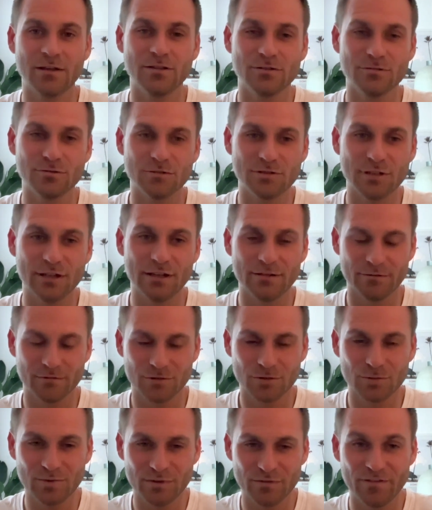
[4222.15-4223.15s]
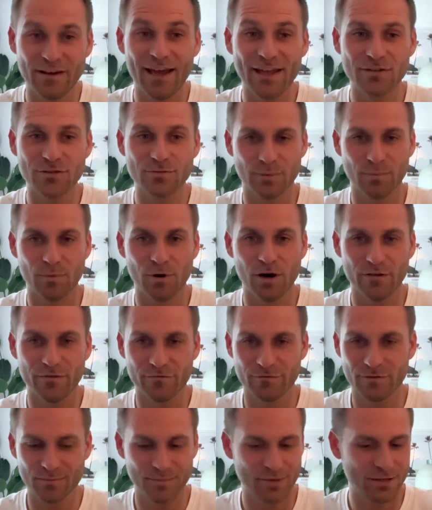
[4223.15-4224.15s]
To be fair to Wim Hof,
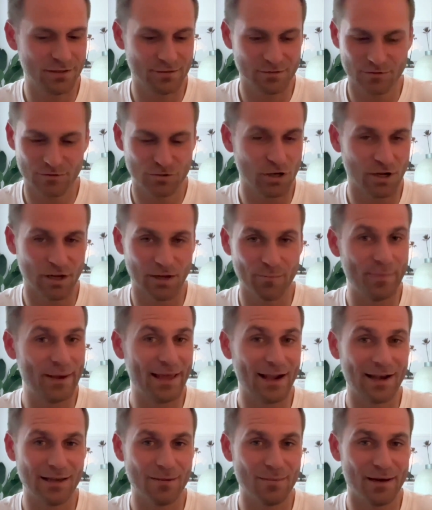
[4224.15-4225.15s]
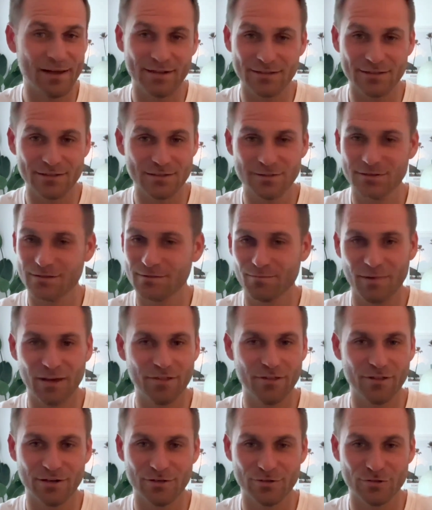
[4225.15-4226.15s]
I'm not talking badly about his
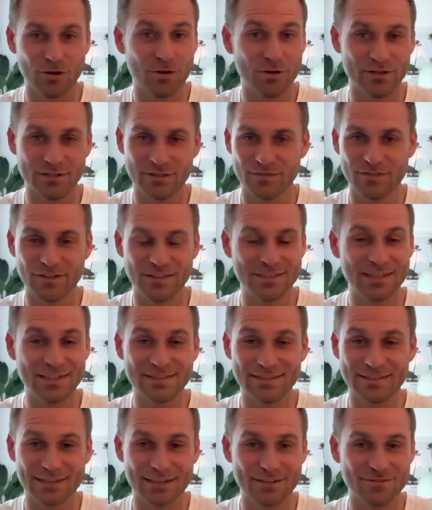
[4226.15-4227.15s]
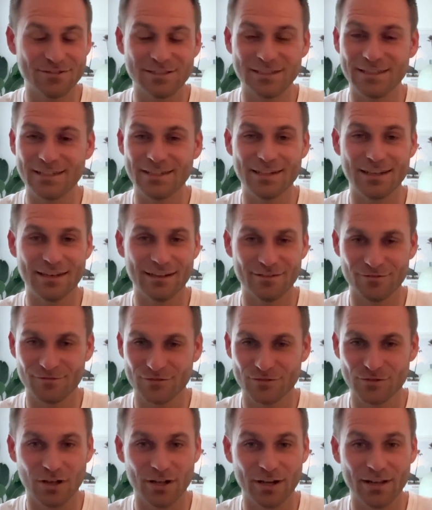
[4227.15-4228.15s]
method at all. It's fantastic. I've seen it and I've
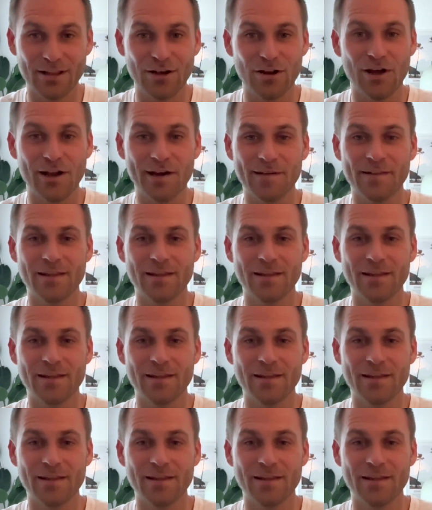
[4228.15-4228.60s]
done it a lot.